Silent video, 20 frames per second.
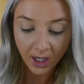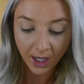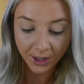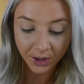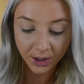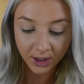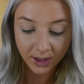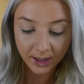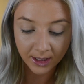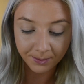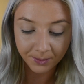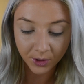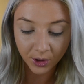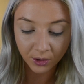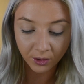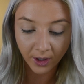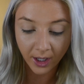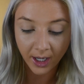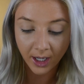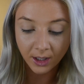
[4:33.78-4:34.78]
and I just dip
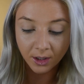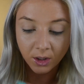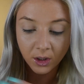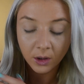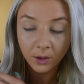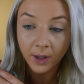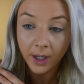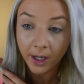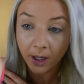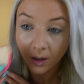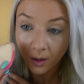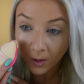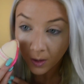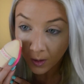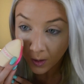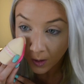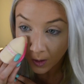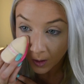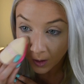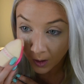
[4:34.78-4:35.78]
straight into it,
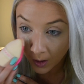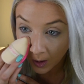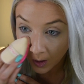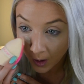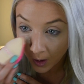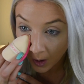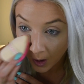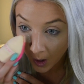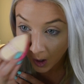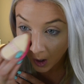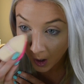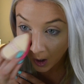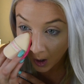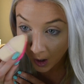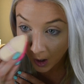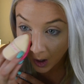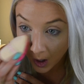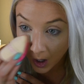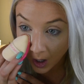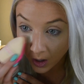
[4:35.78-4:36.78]

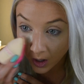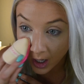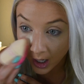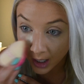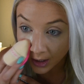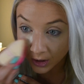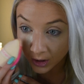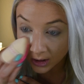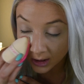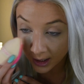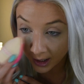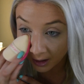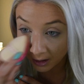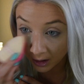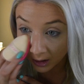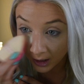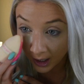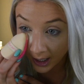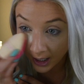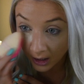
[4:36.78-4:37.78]
and then I just like
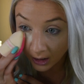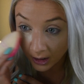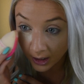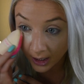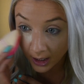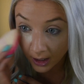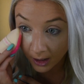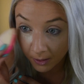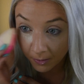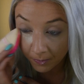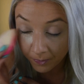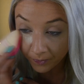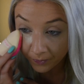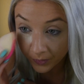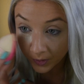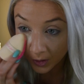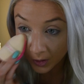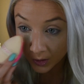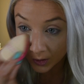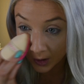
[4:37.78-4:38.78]
lightly
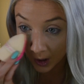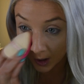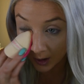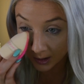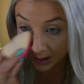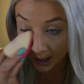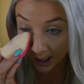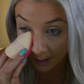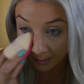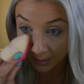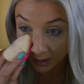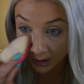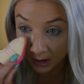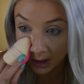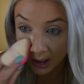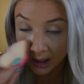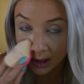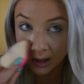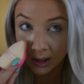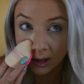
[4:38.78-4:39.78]
start tapping
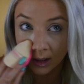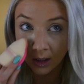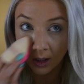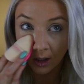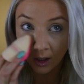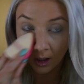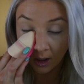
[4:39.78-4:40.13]
this